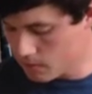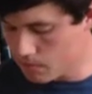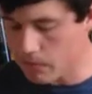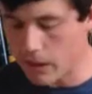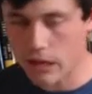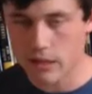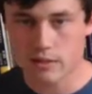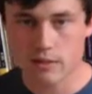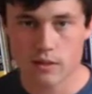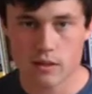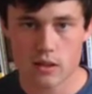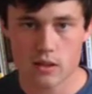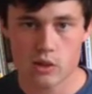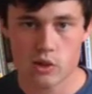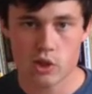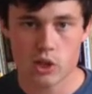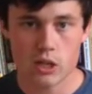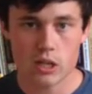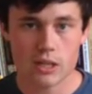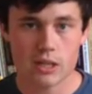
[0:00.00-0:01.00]
back to that
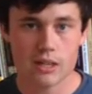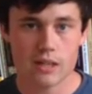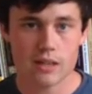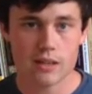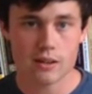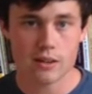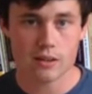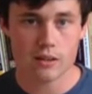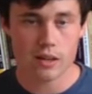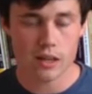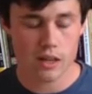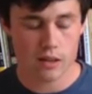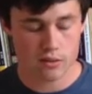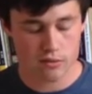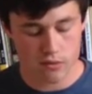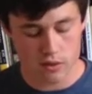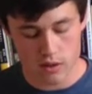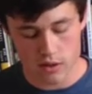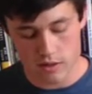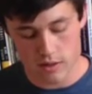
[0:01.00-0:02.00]
G again on the 8th
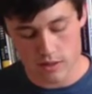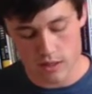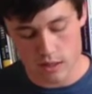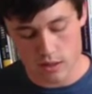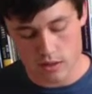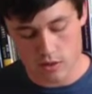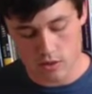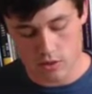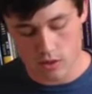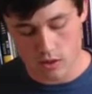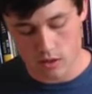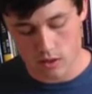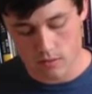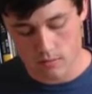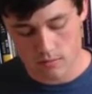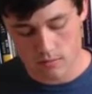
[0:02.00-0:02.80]
fret of the 2nd string.